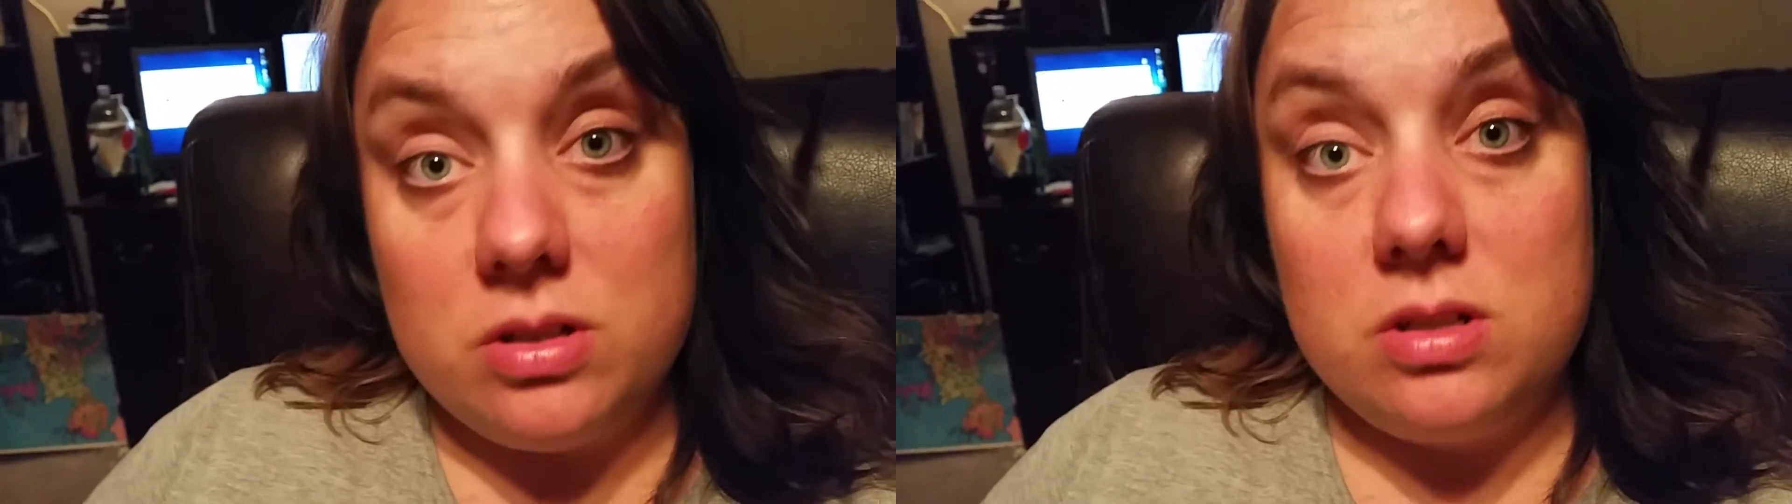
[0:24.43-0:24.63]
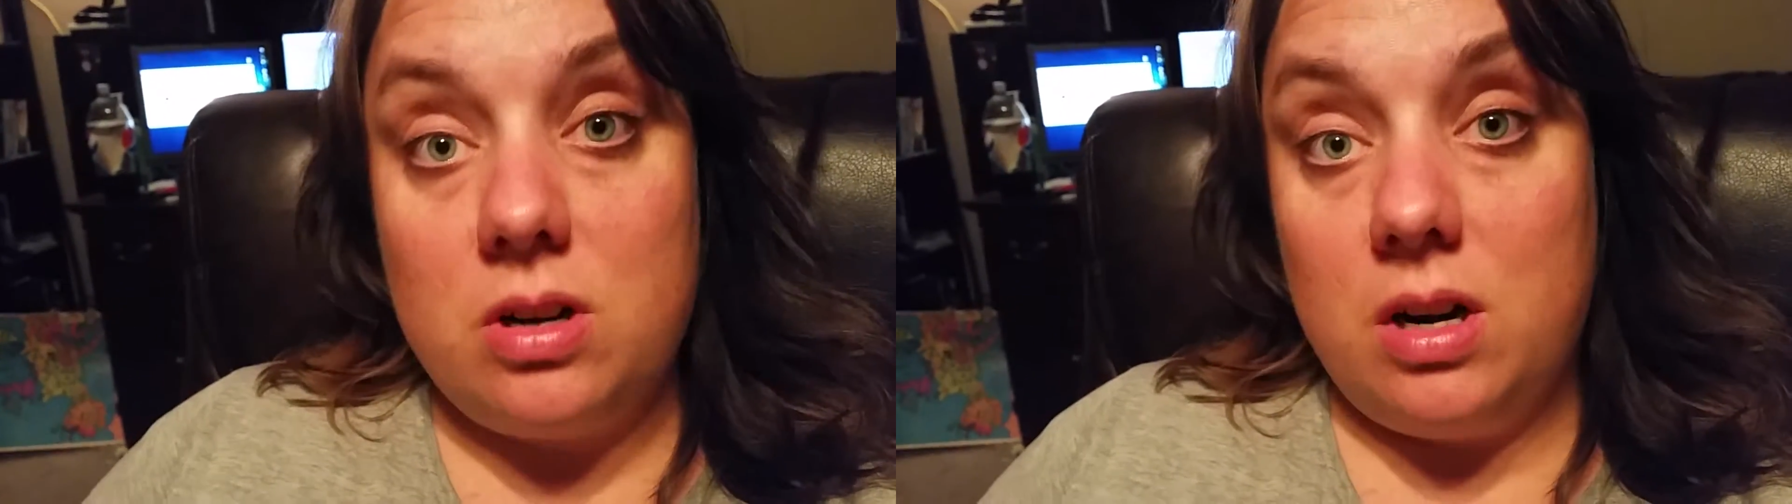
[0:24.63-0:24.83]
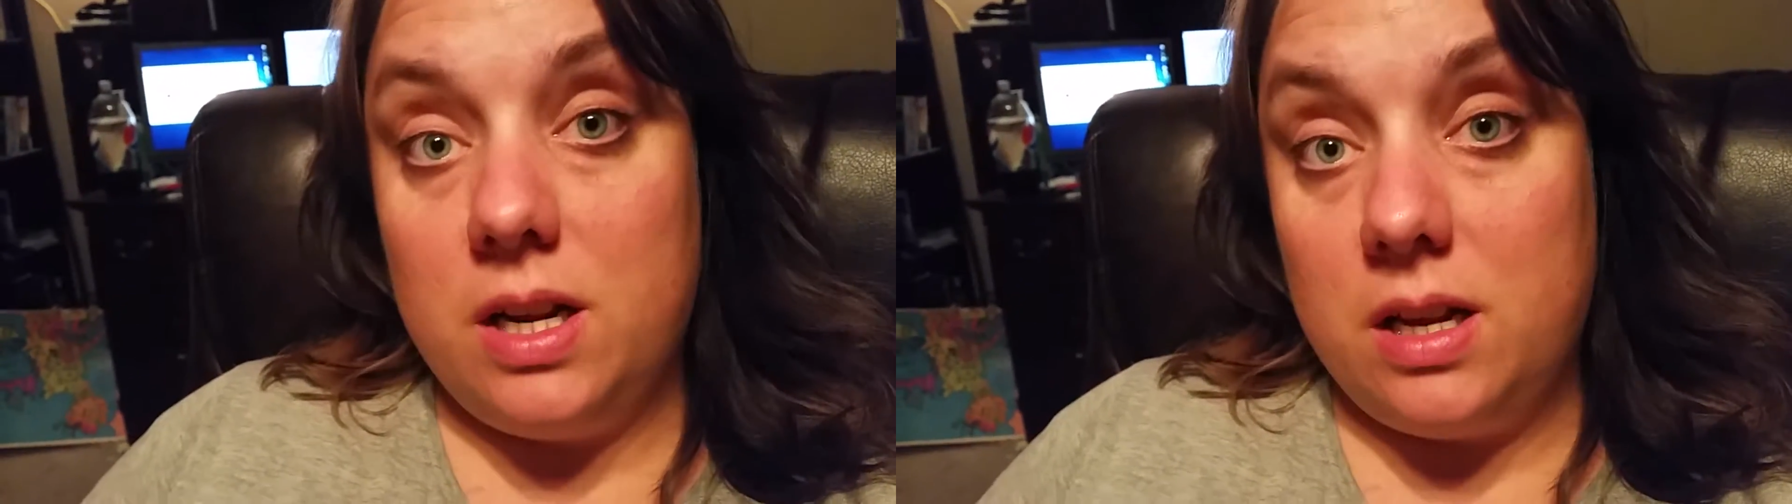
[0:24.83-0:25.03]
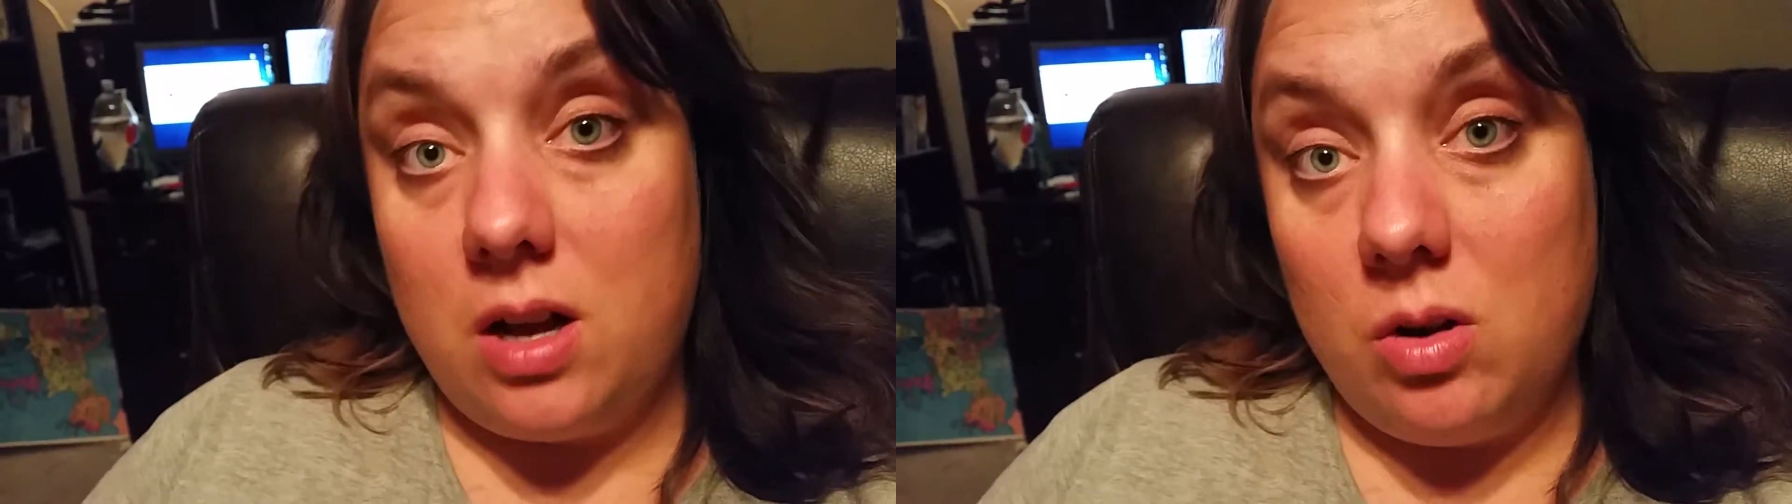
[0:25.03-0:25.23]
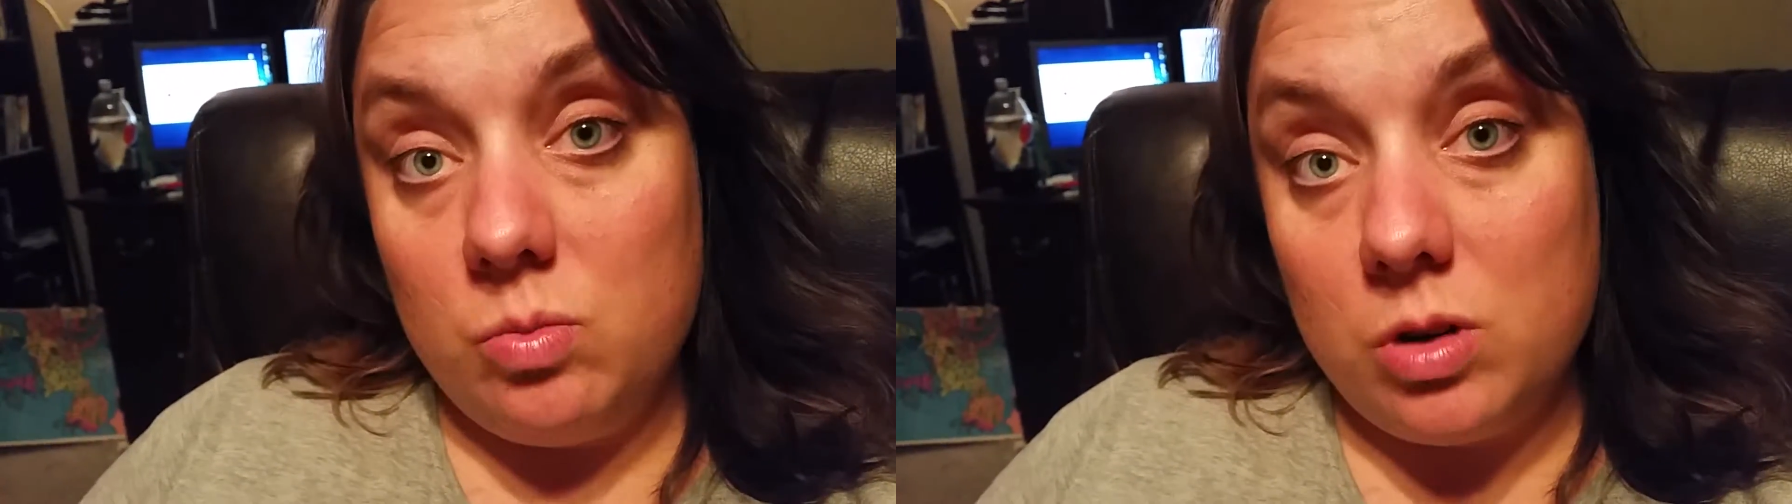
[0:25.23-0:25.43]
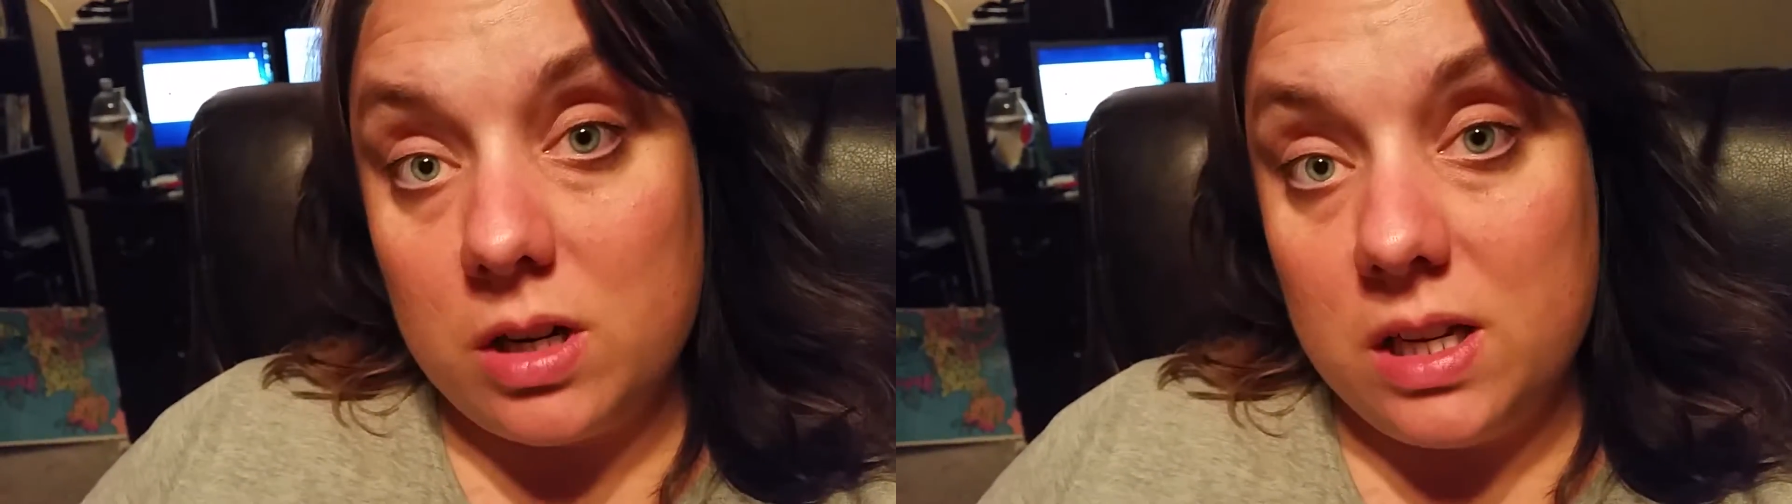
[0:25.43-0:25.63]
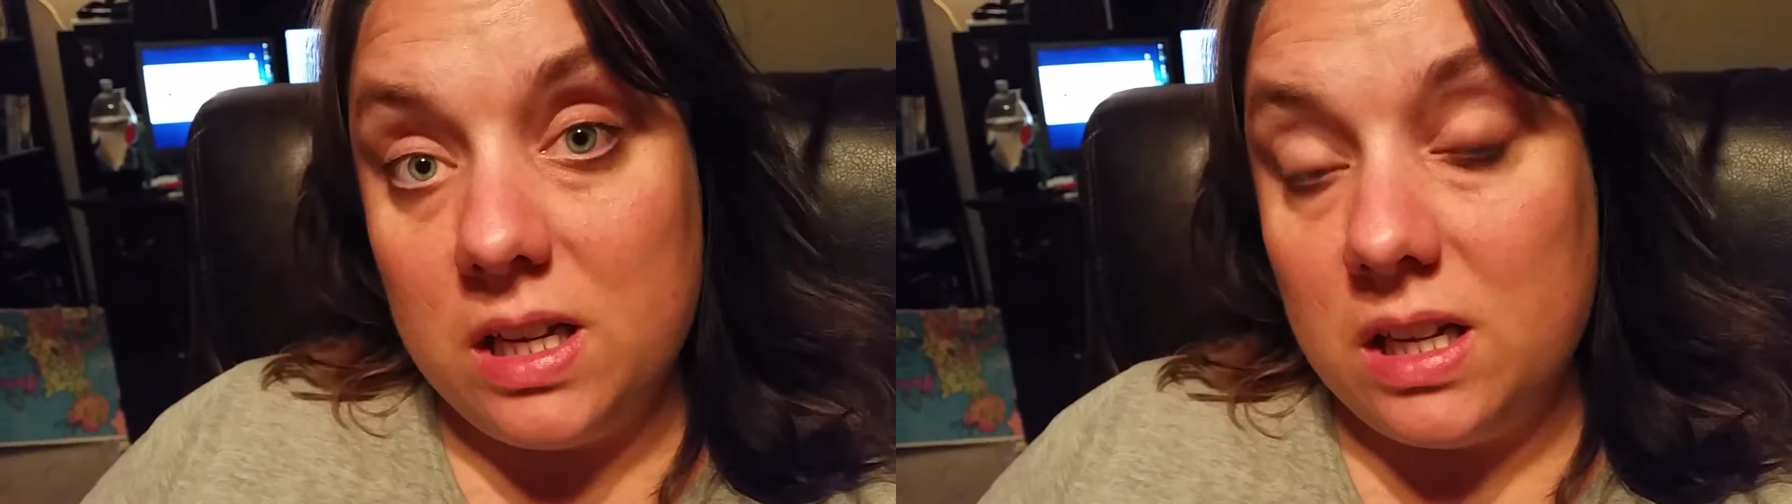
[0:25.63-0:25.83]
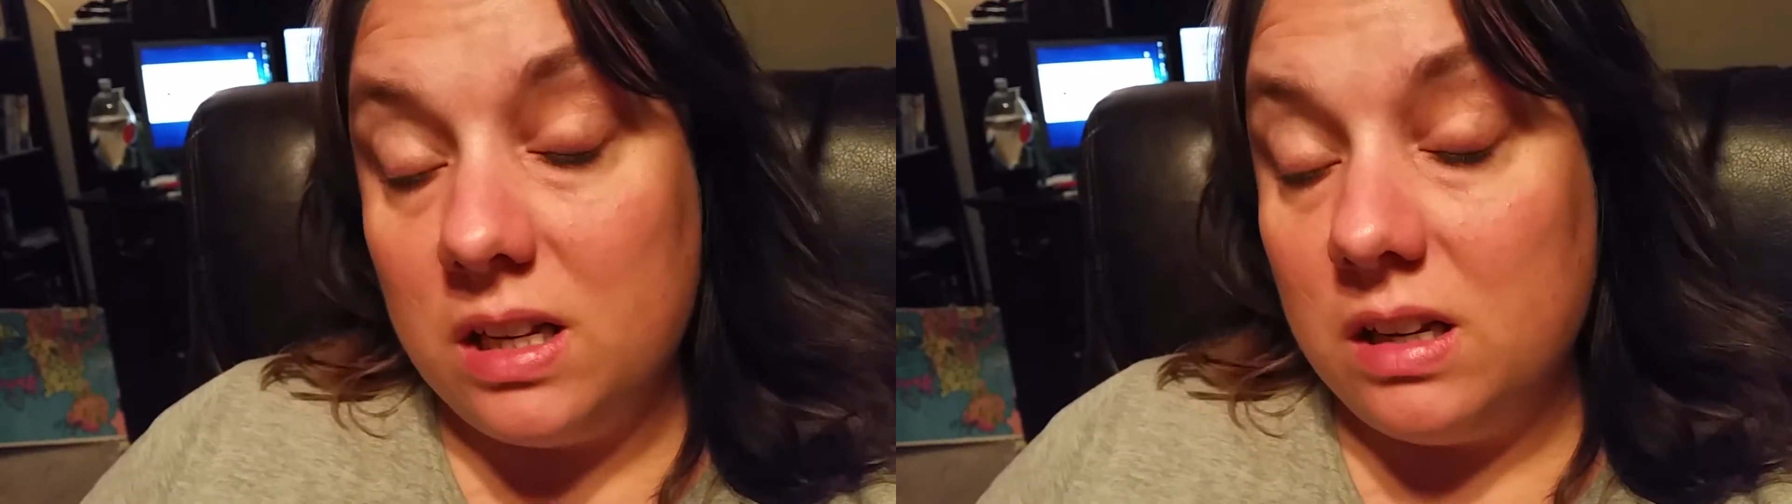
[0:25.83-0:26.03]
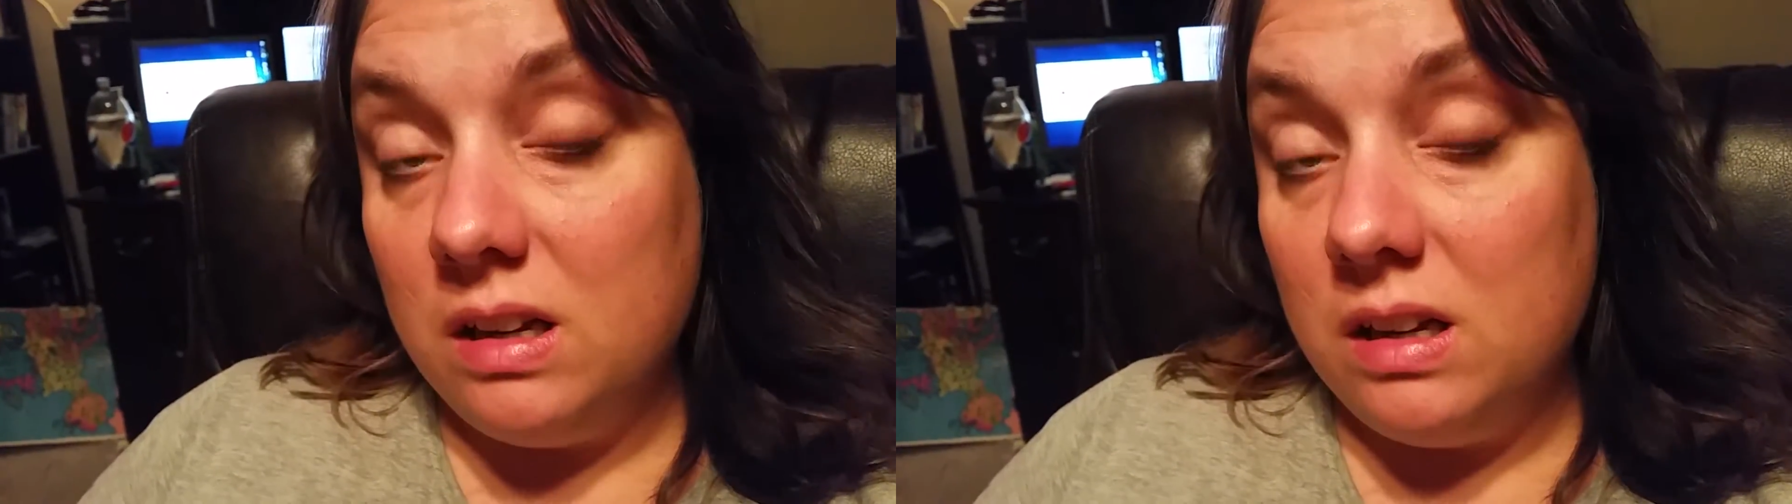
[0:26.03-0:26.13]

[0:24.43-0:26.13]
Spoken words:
starting at homework again.